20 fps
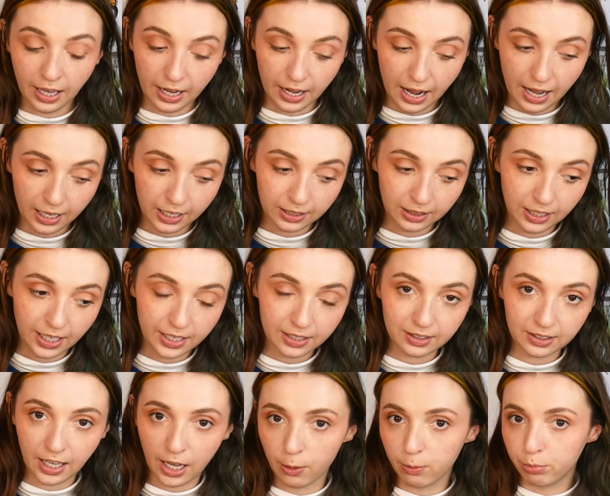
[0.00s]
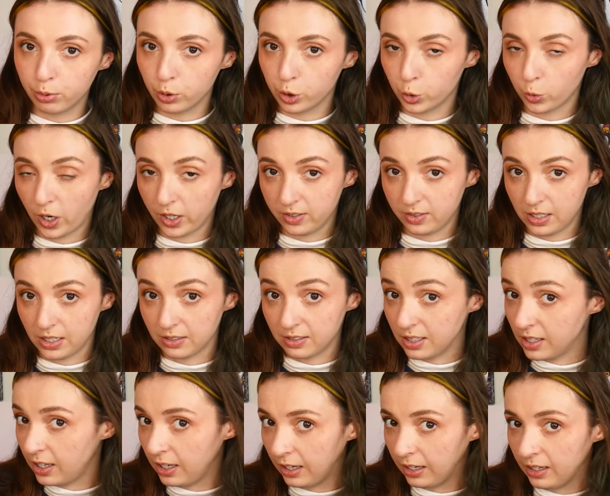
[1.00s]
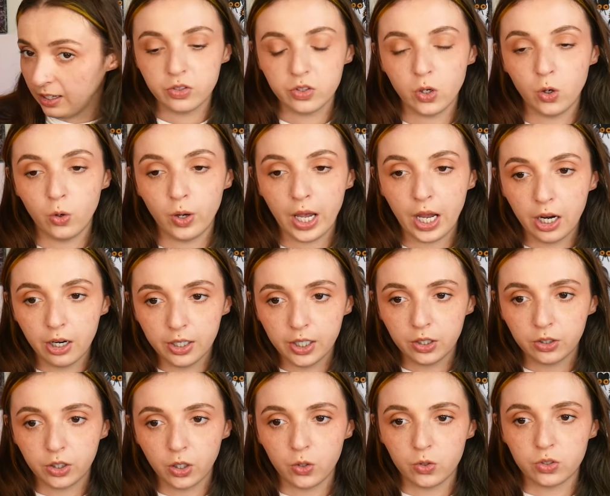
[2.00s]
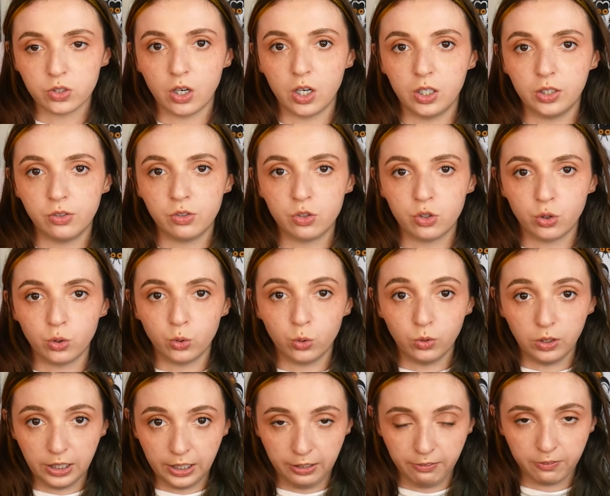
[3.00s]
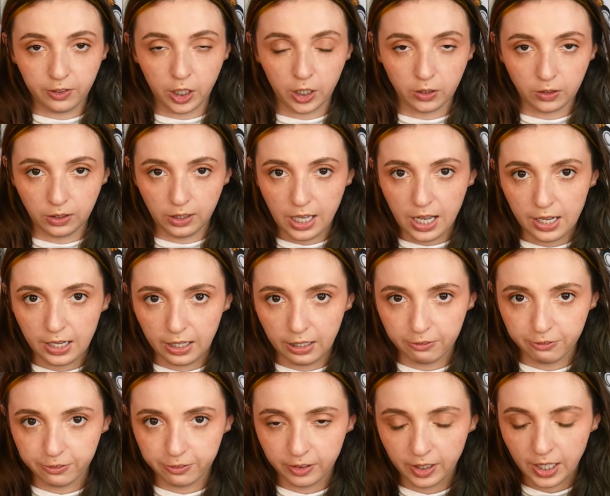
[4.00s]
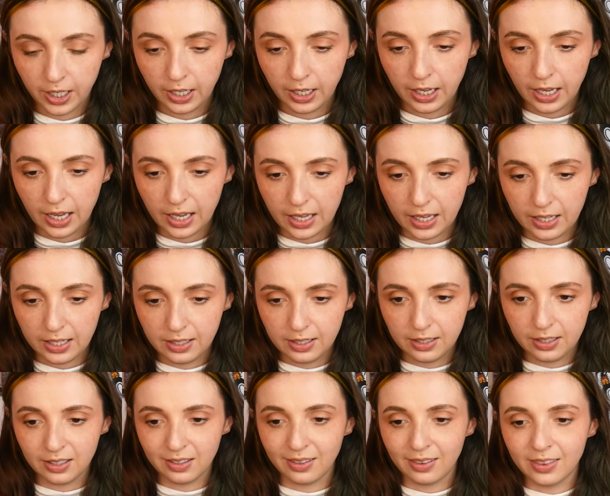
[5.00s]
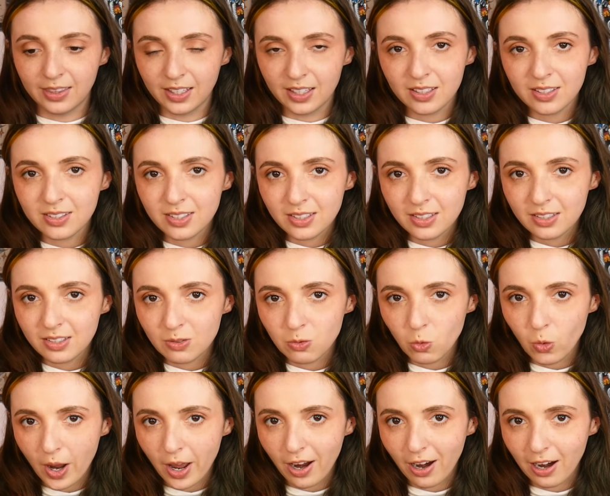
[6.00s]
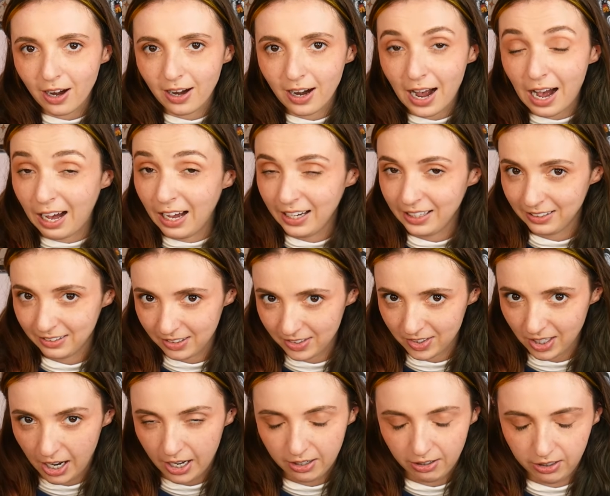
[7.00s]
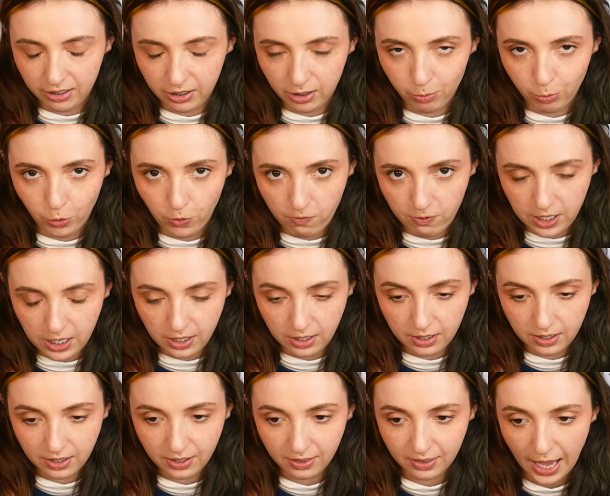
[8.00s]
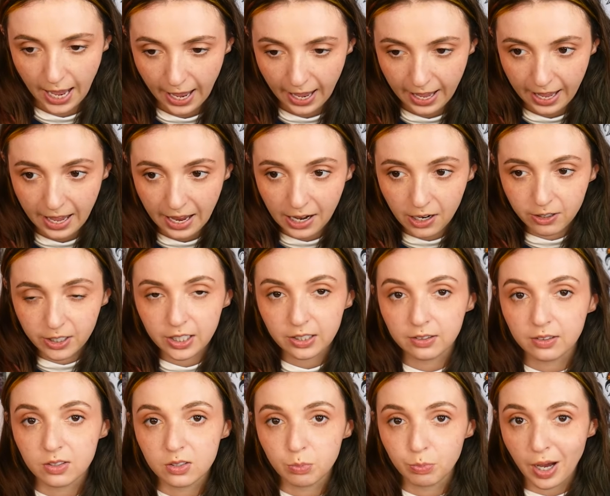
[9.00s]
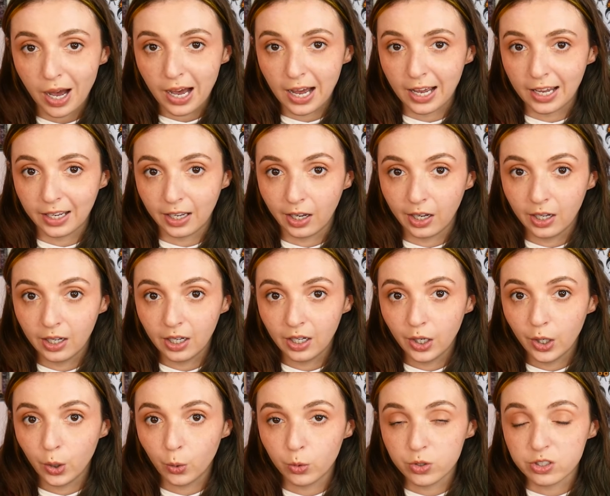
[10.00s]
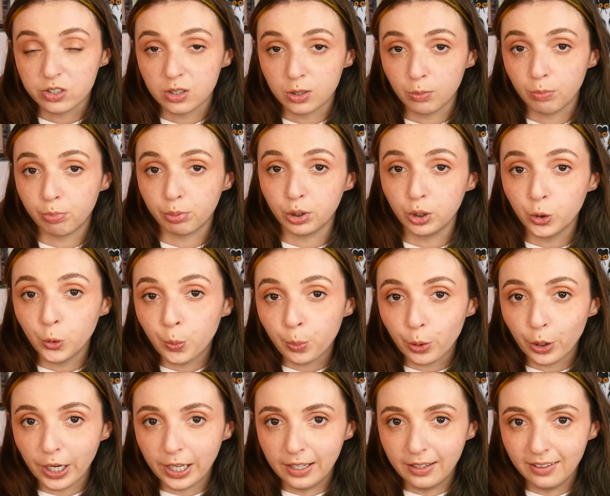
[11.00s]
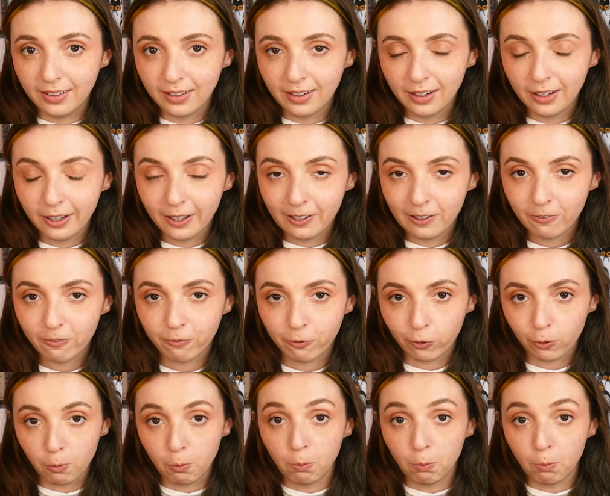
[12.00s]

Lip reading: And I like that bourgeoisie tea. So Harriet goes on to live her life. And this is where I decided in the movie that Harriet the Spy was the blueprint for